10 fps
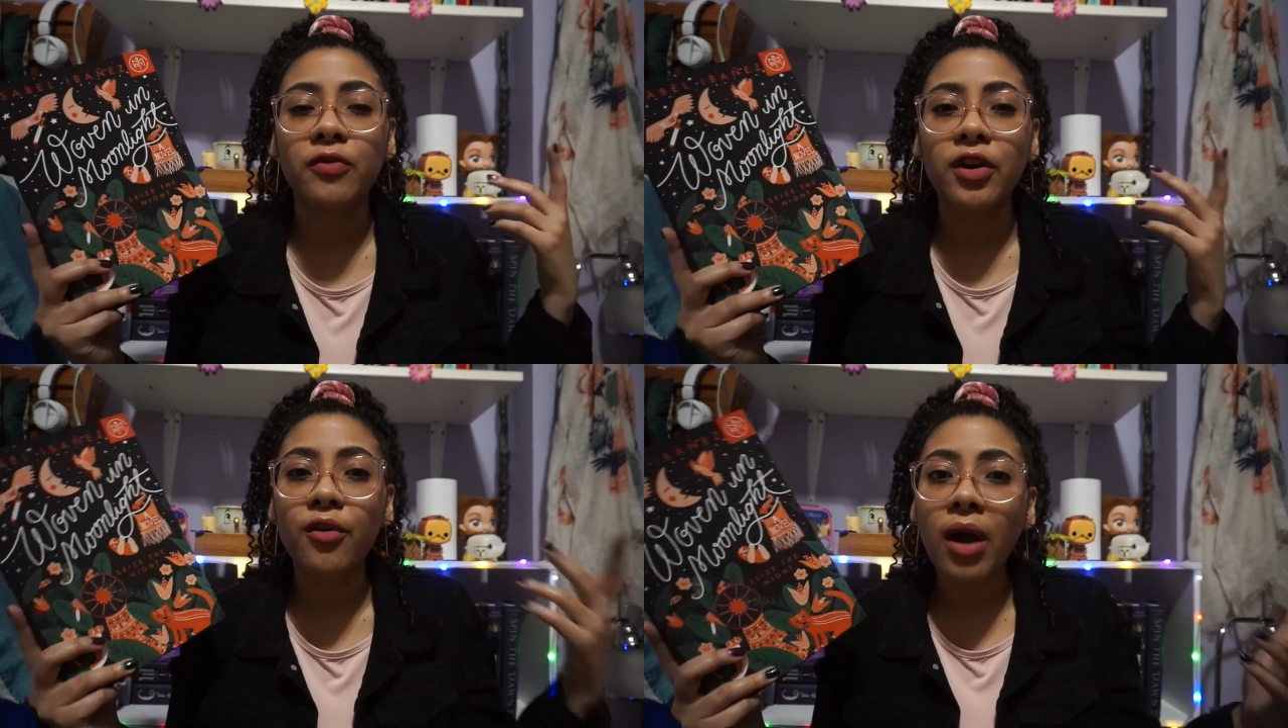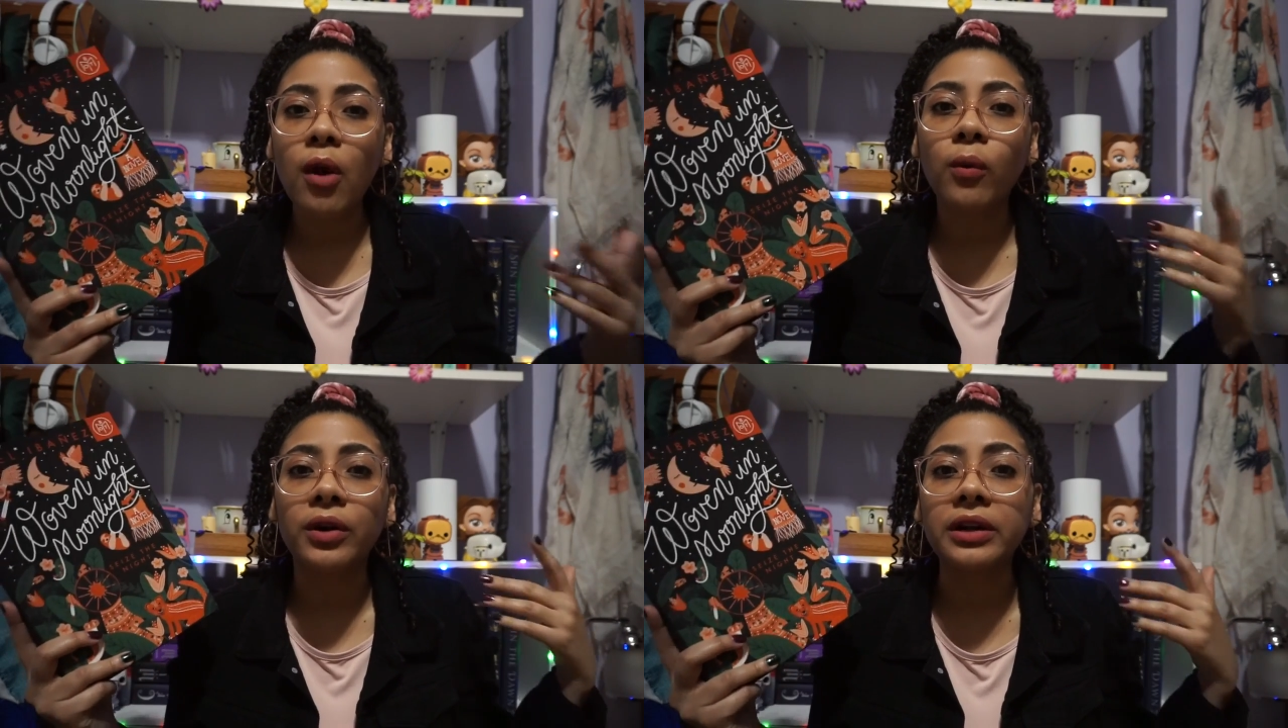figure
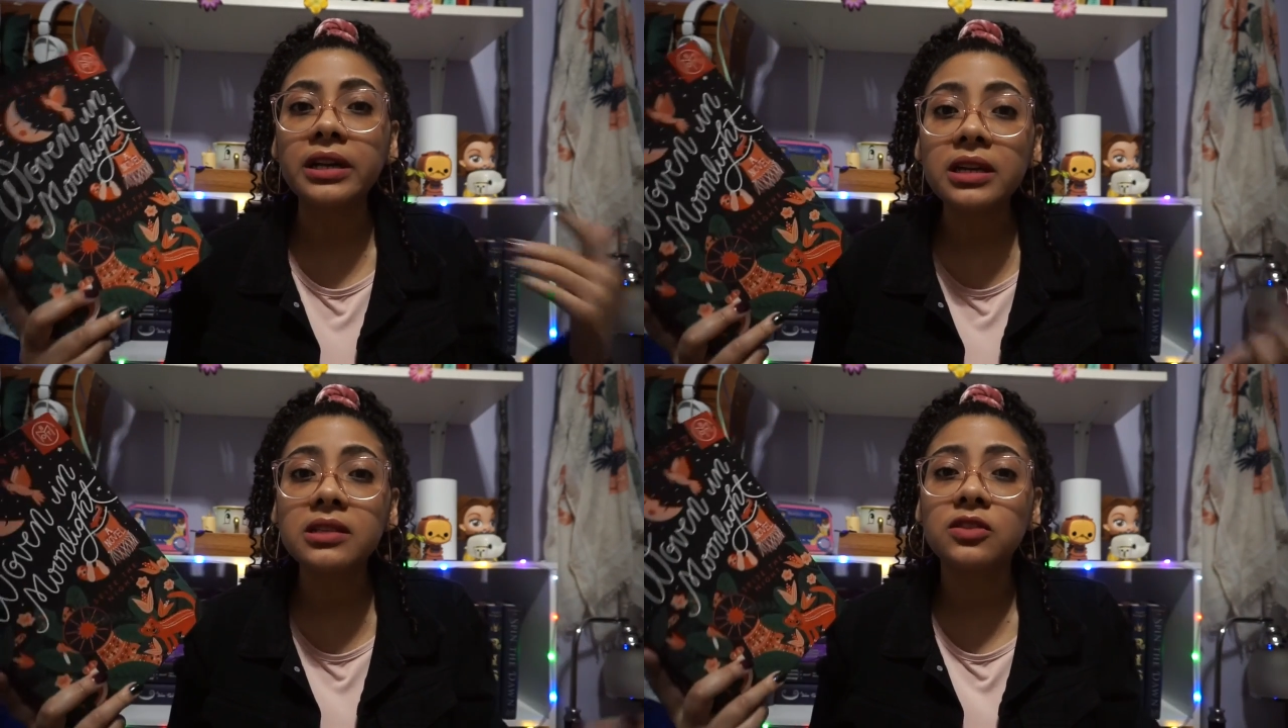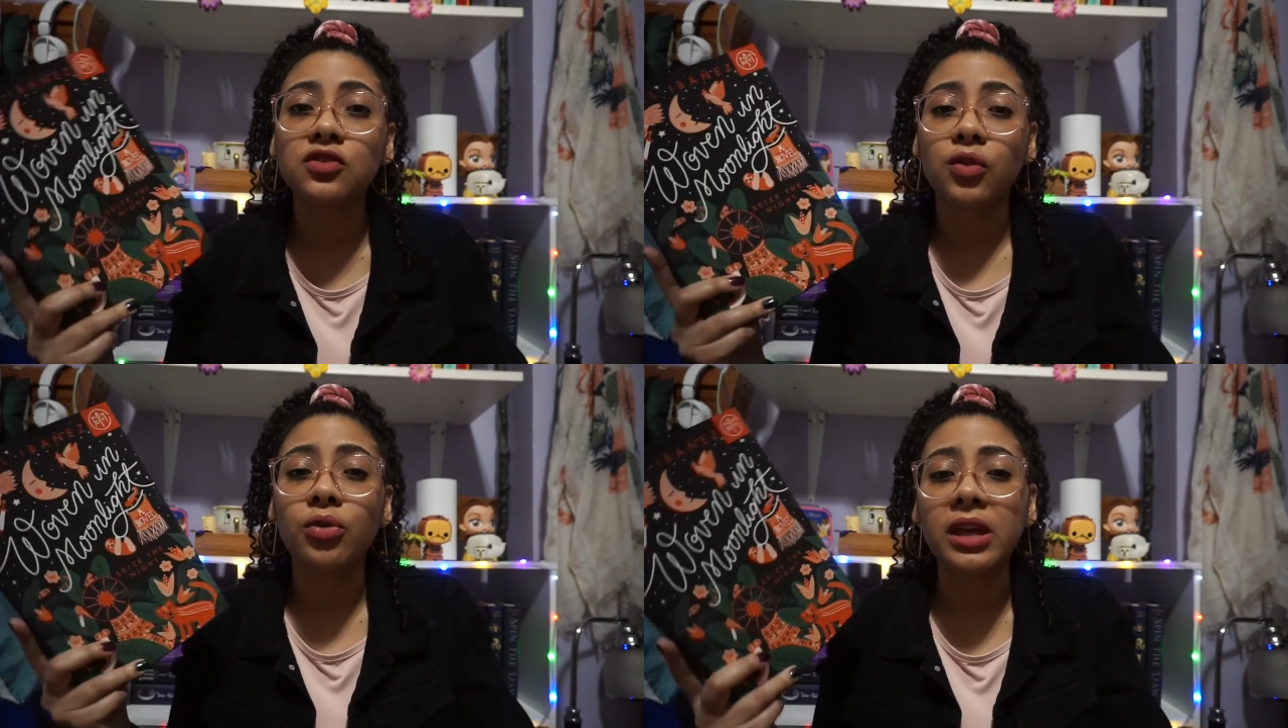out where it is
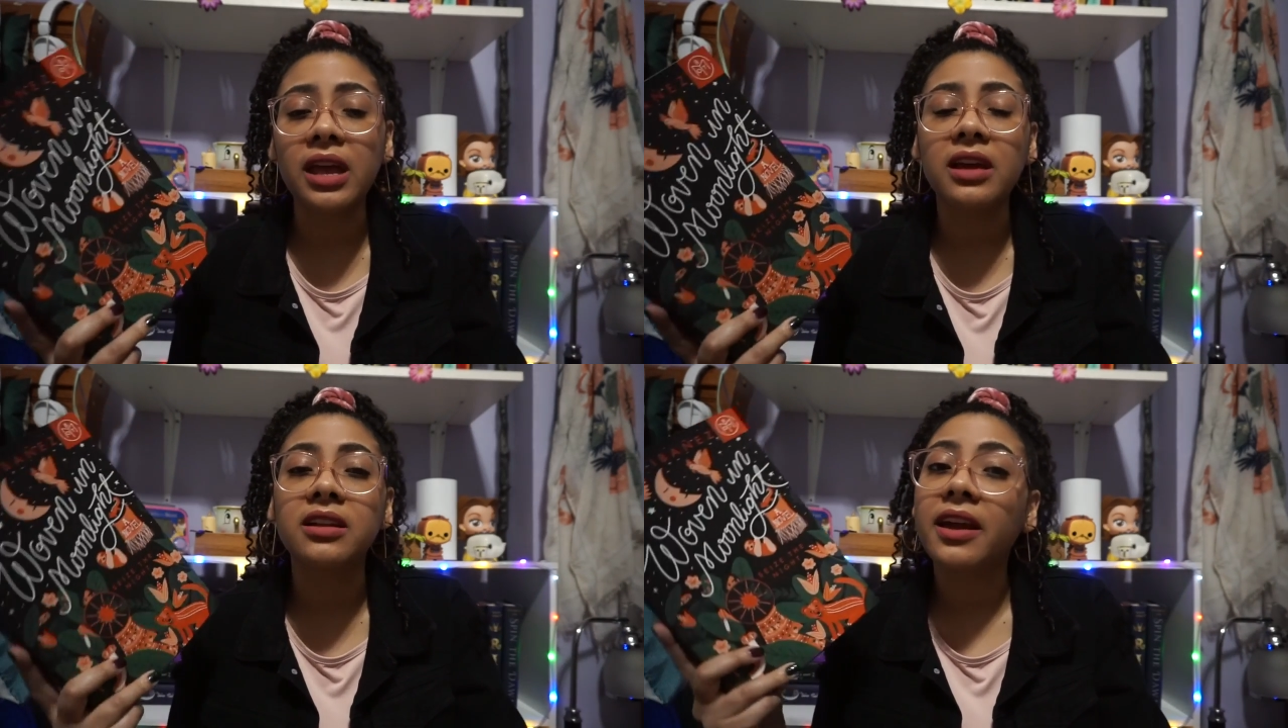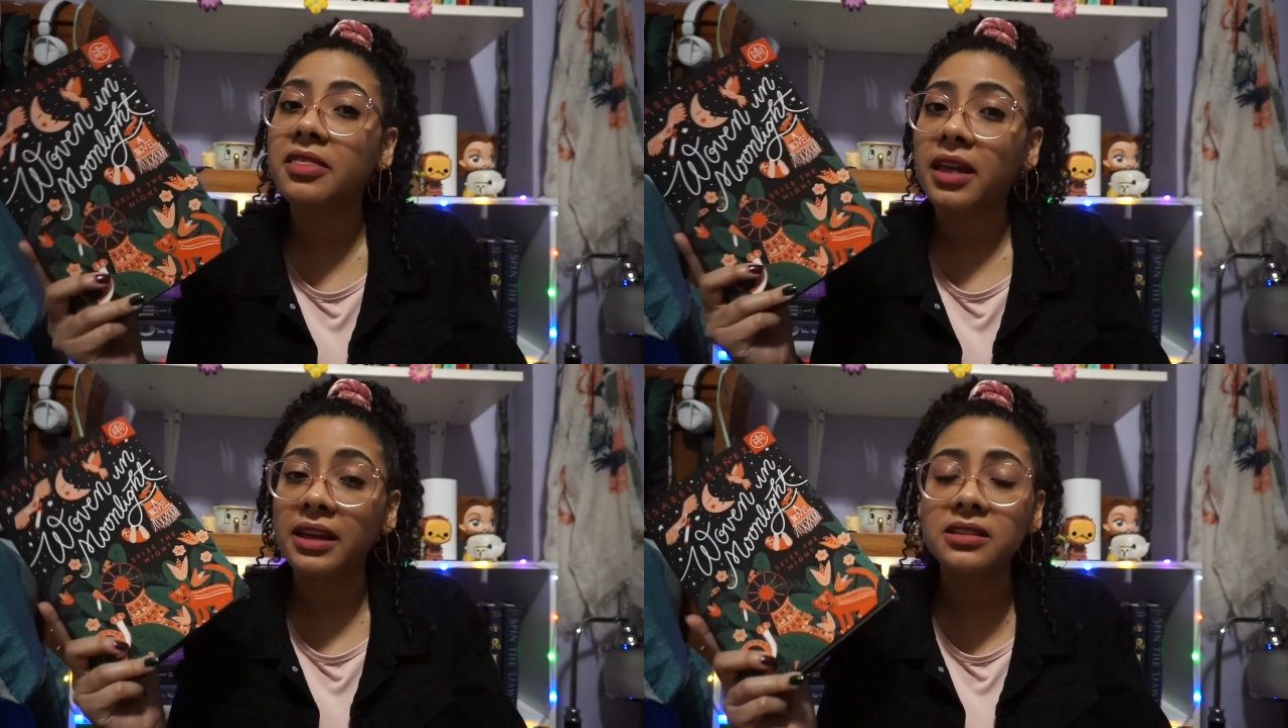so they can
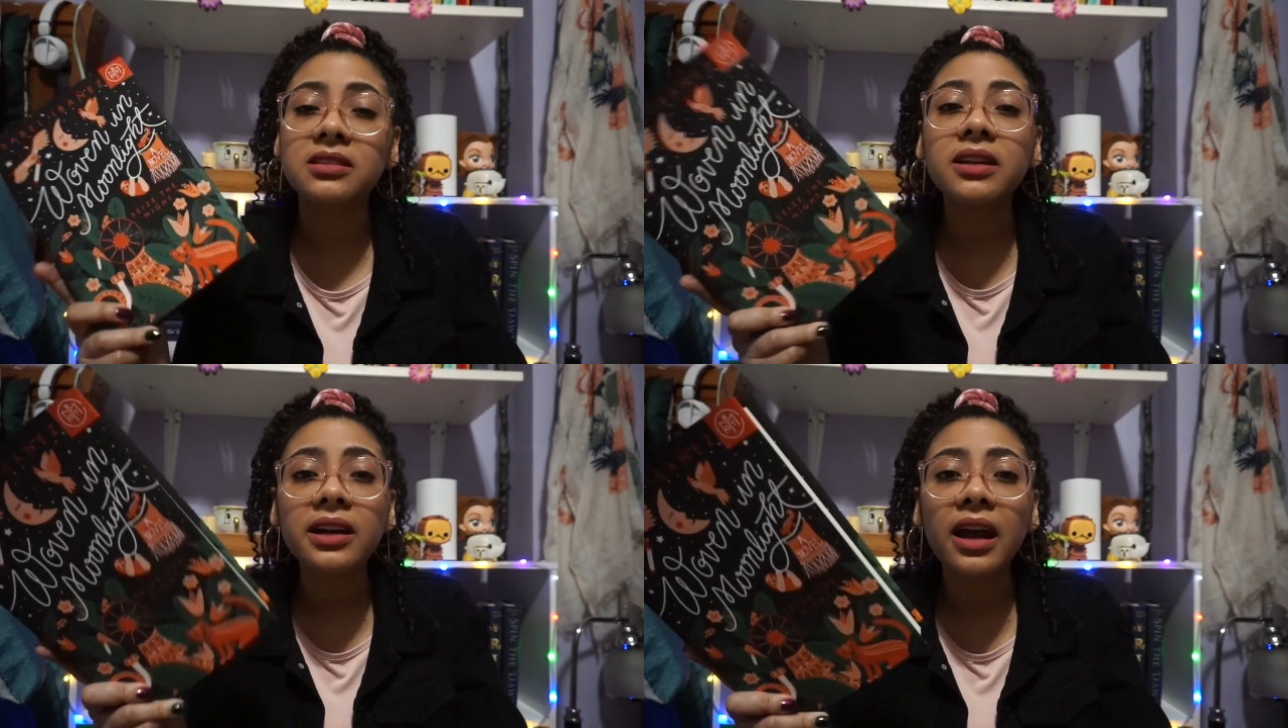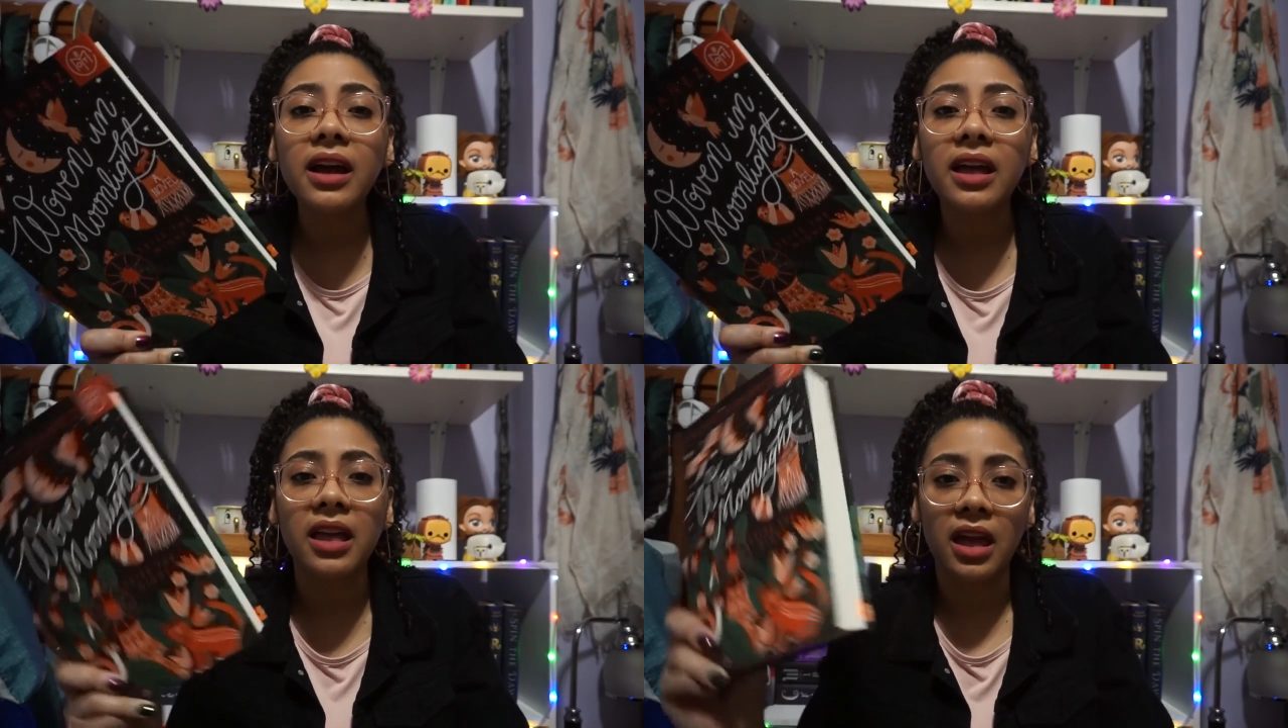get the
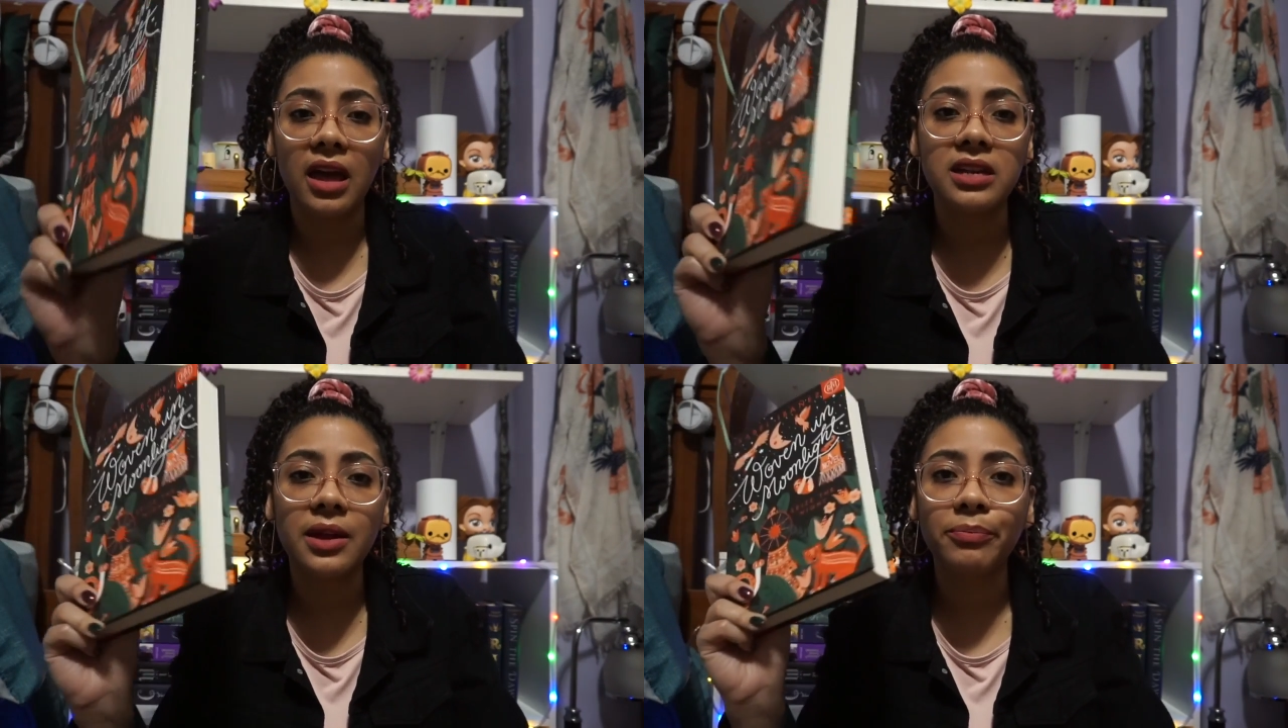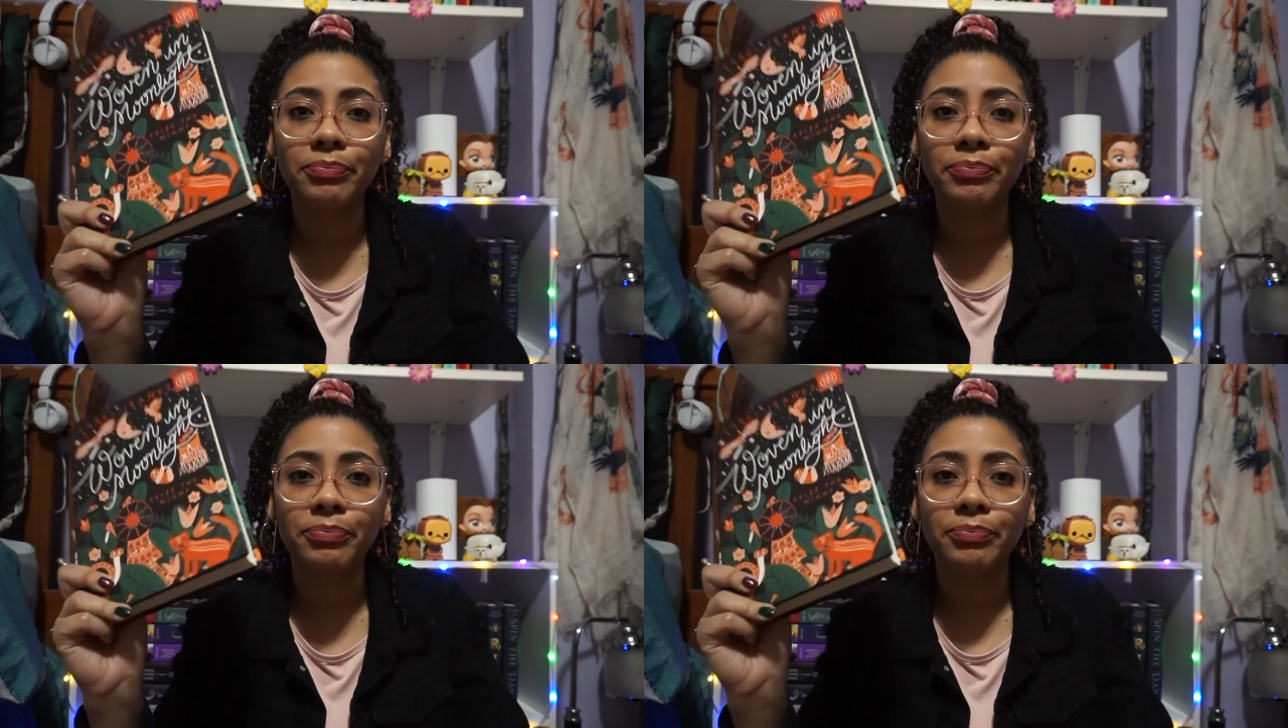Estrella and